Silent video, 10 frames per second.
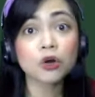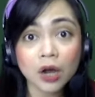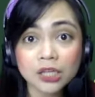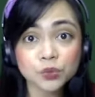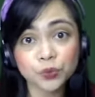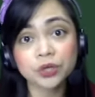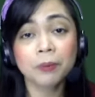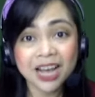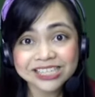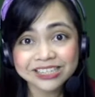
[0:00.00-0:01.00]
crossword
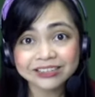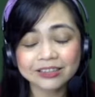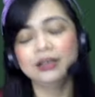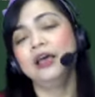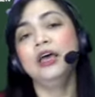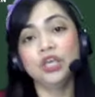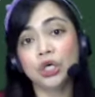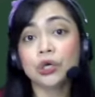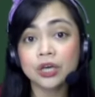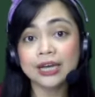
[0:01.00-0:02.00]
puzzle,
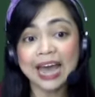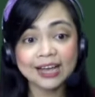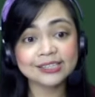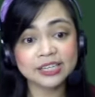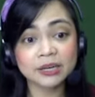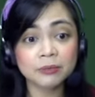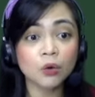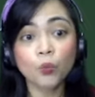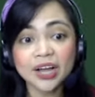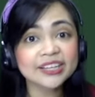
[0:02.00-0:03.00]
you could ask them,
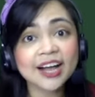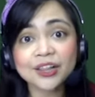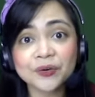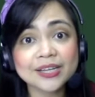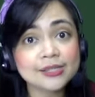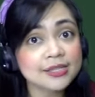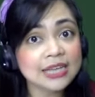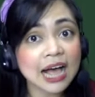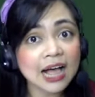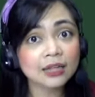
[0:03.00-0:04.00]
what color is the
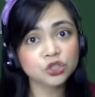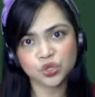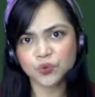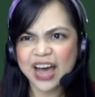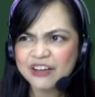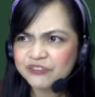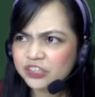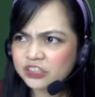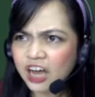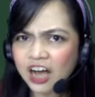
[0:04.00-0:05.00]
doll? Do you have a
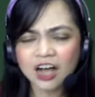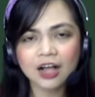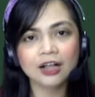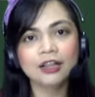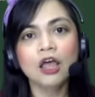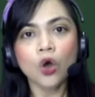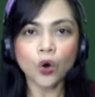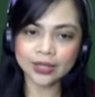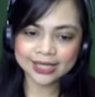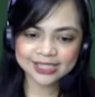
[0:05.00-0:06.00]
doll?
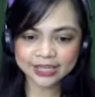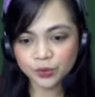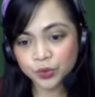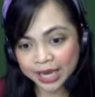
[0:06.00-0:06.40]
Or let's say they were